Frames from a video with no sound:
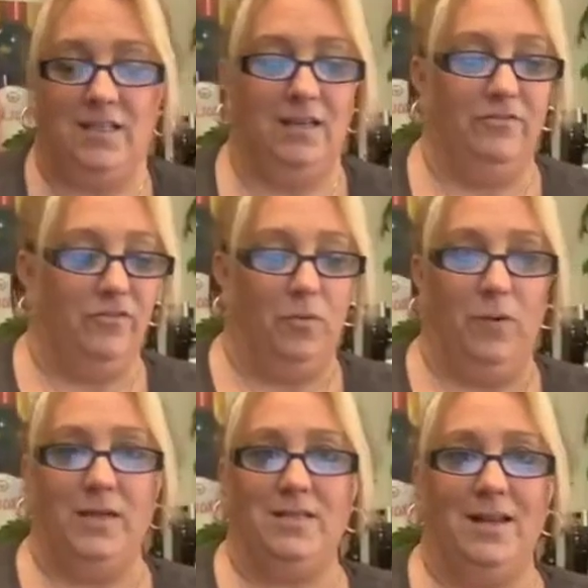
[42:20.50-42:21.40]

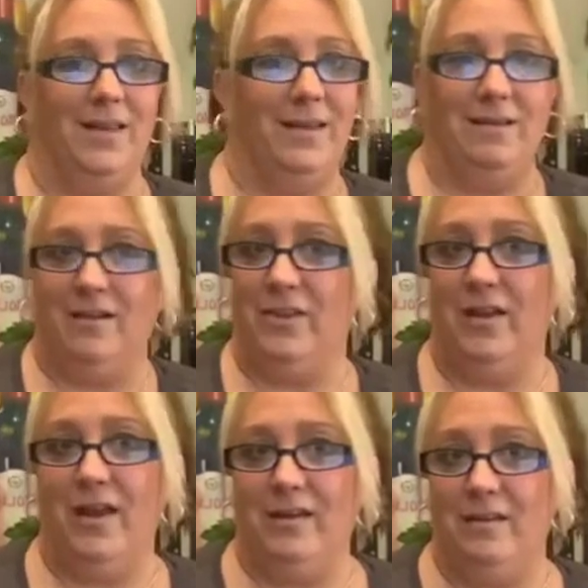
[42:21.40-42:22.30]
giveaway today. I get
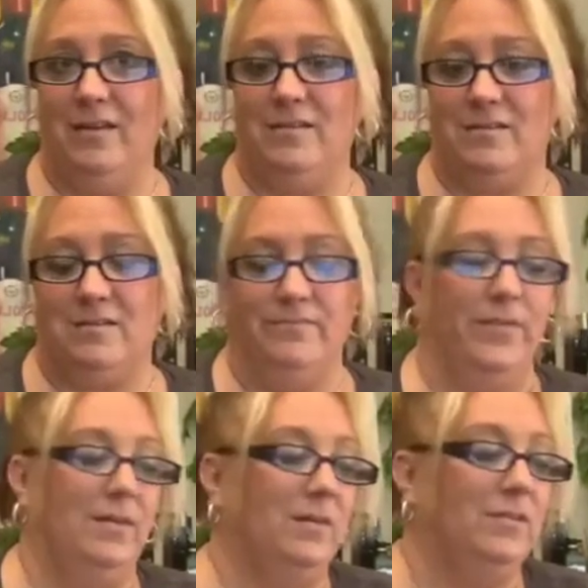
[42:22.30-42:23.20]
nothing out of this,
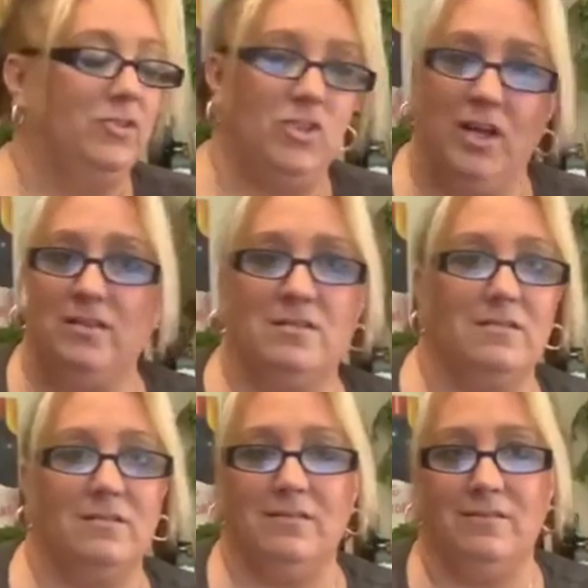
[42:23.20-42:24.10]

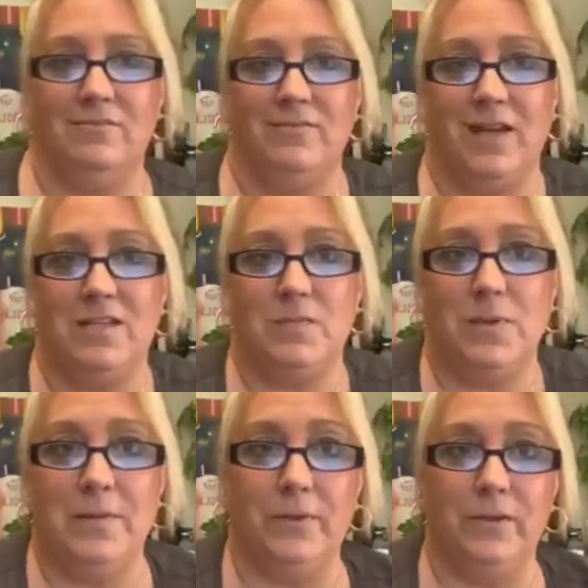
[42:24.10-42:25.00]
just nice
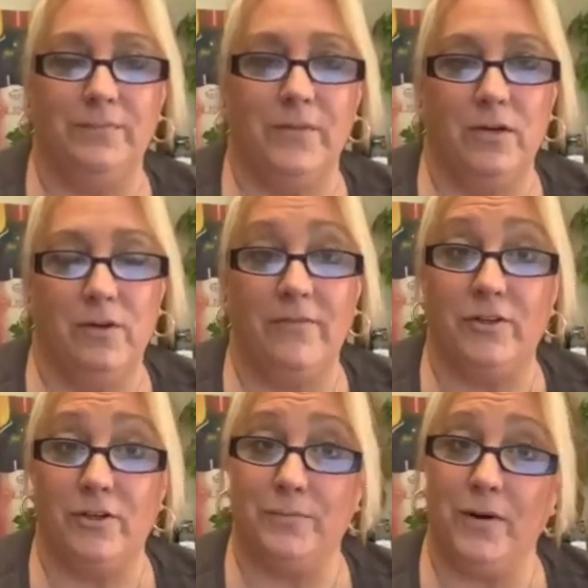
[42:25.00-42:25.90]
people who
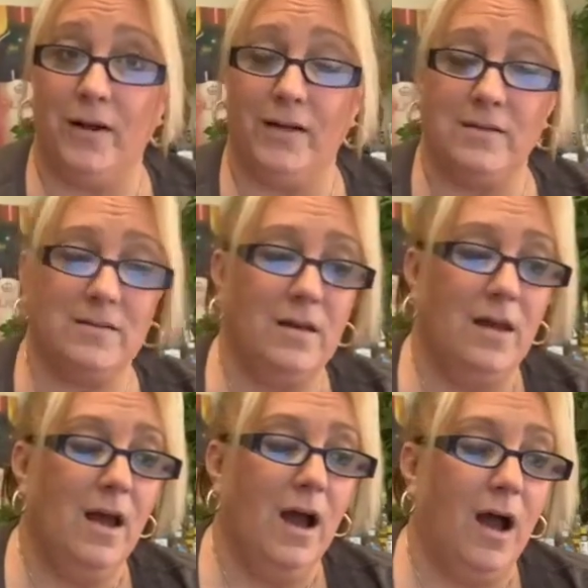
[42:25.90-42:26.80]
have good products.
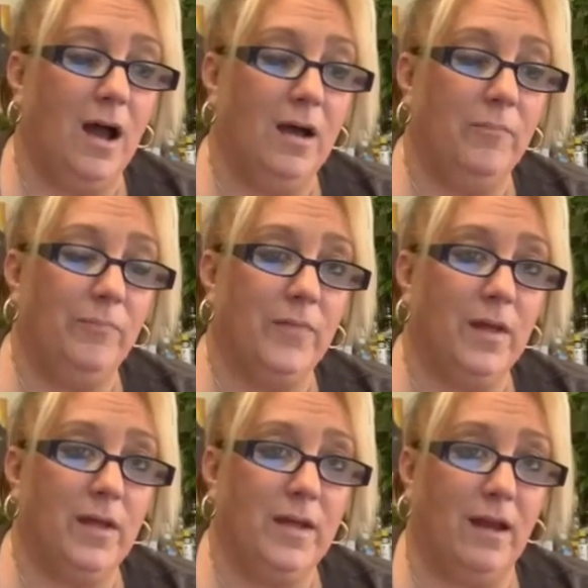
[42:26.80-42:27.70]

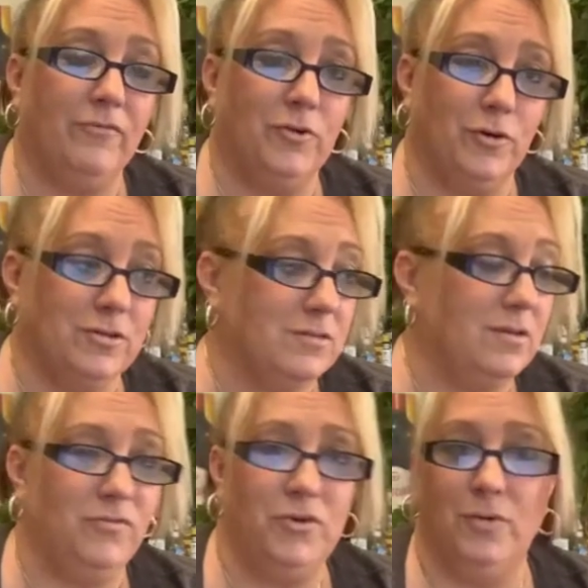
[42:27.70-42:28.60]
Now, of
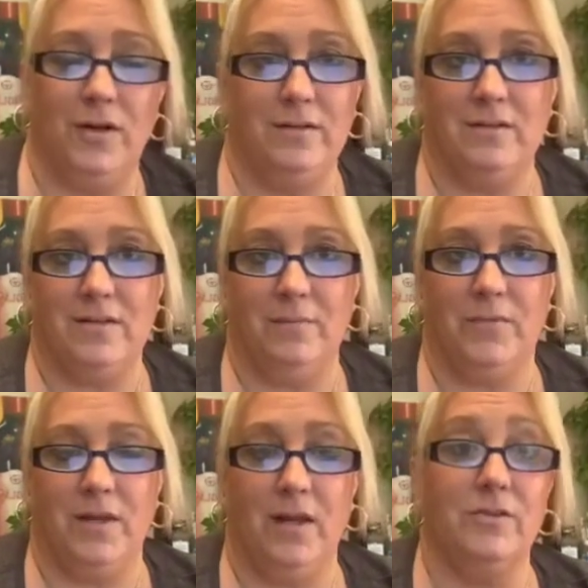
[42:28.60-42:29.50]
course, if you want
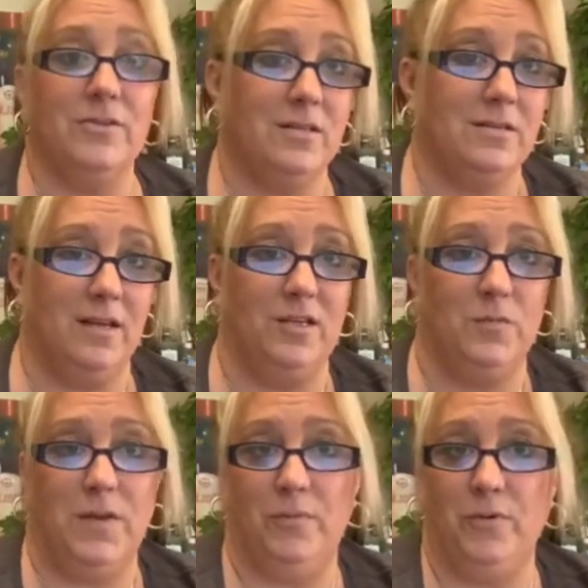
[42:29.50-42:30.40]
something else that's
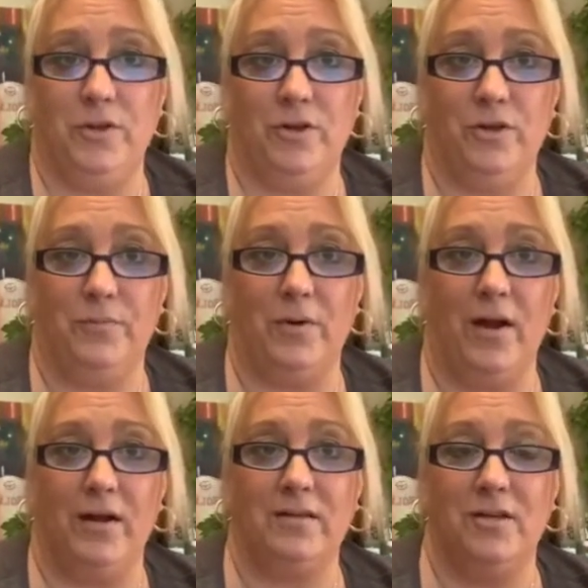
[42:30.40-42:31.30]
nice people with a good
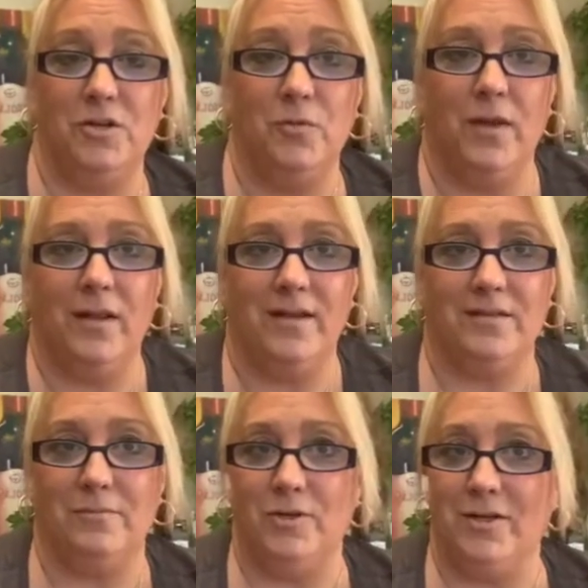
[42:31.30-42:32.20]
product, and you want like
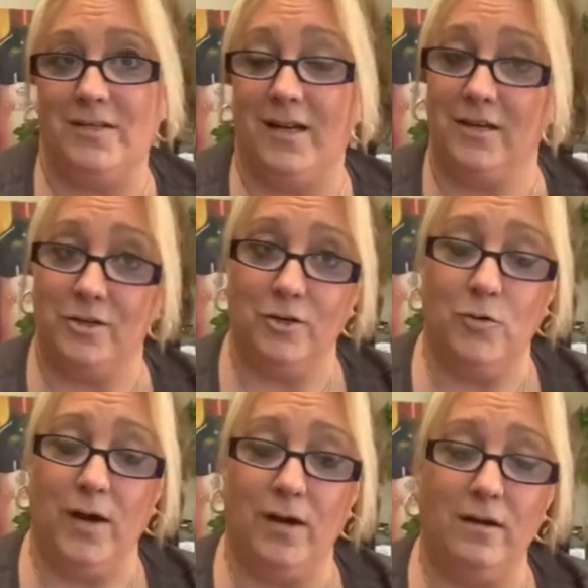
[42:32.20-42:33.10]
some good Italian
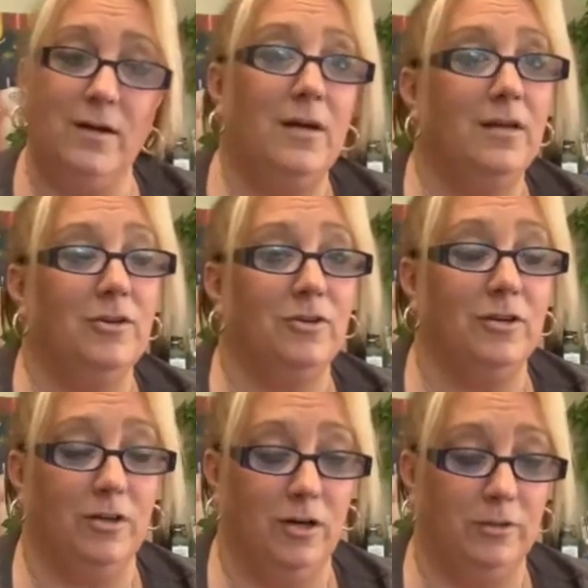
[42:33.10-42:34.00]
cookware, you
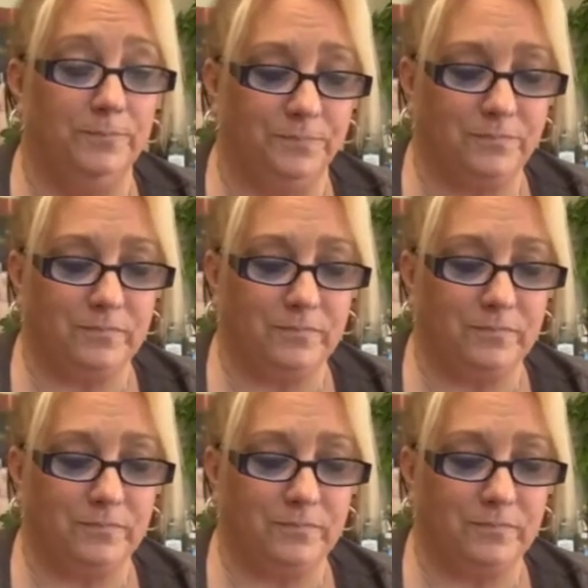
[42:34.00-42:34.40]
can go